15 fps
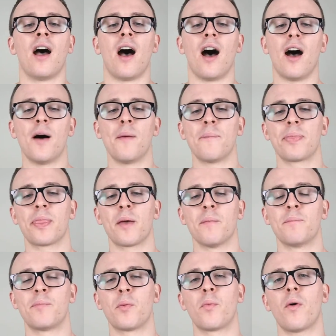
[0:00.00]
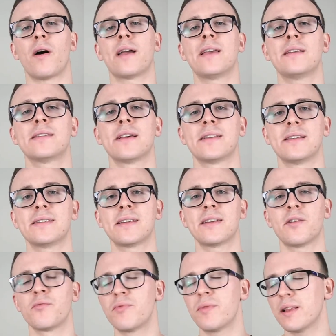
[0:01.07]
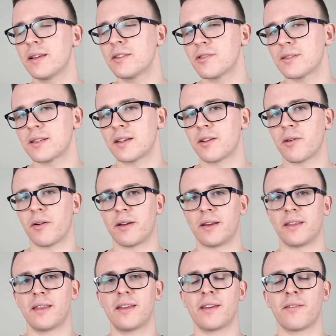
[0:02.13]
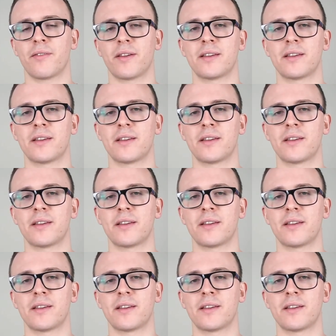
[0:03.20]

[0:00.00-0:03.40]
But what he said a really interesting quote in an interview.